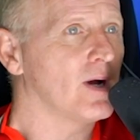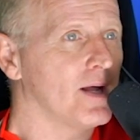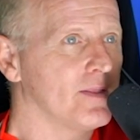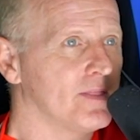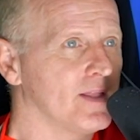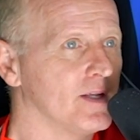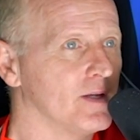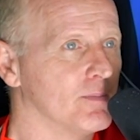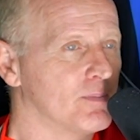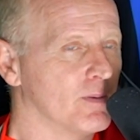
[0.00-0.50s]
I
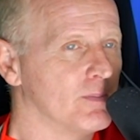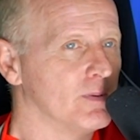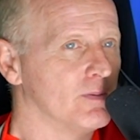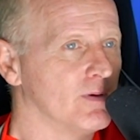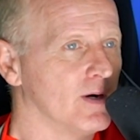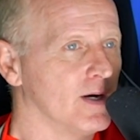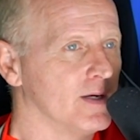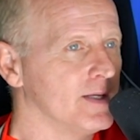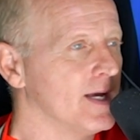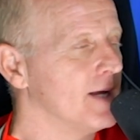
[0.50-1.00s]
think you're probably
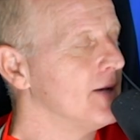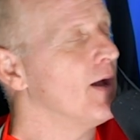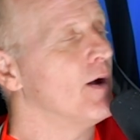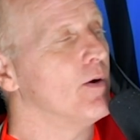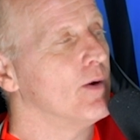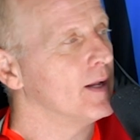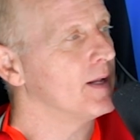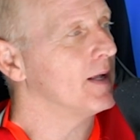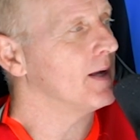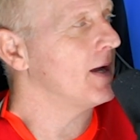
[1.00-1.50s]
right. Yeah, no,
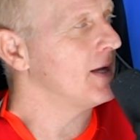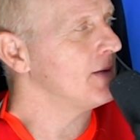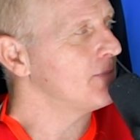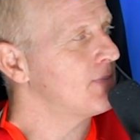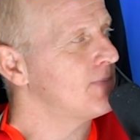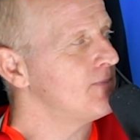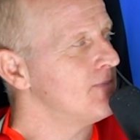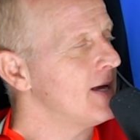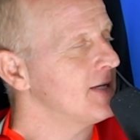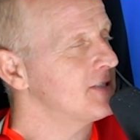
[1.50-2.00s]

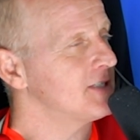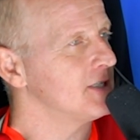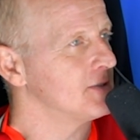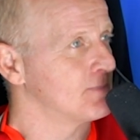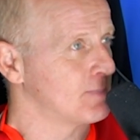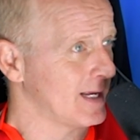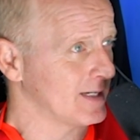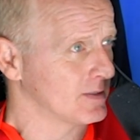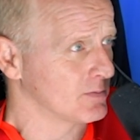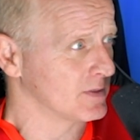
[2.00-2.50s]
Messi's
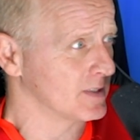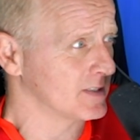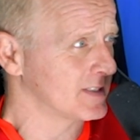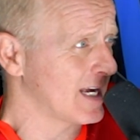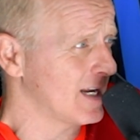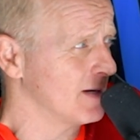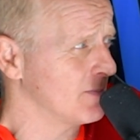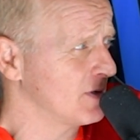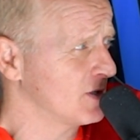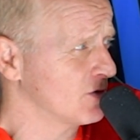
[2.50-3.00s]
blessed with the
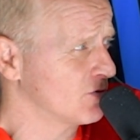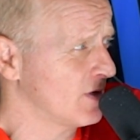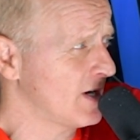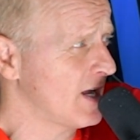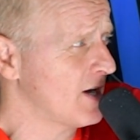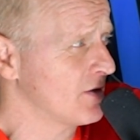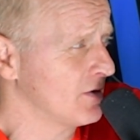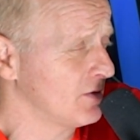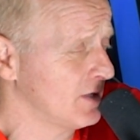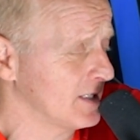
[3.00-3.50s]
talent because
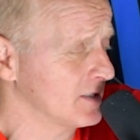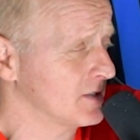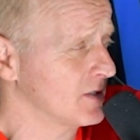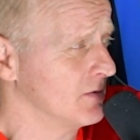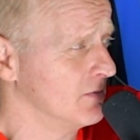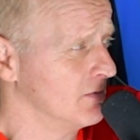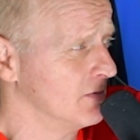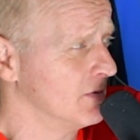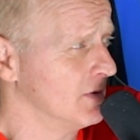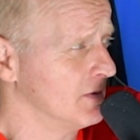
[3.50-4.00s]
Ronaldo had
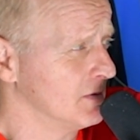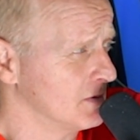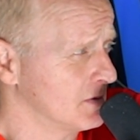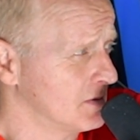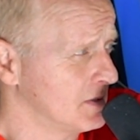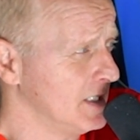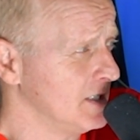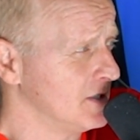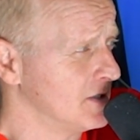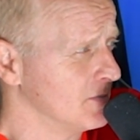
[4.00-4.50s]
to
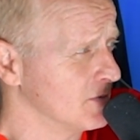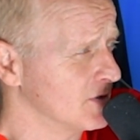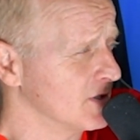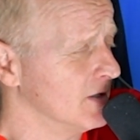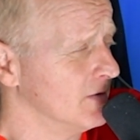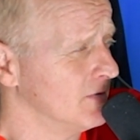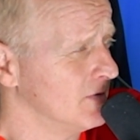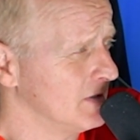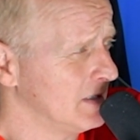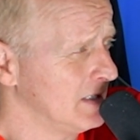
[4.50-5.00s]
teach himself.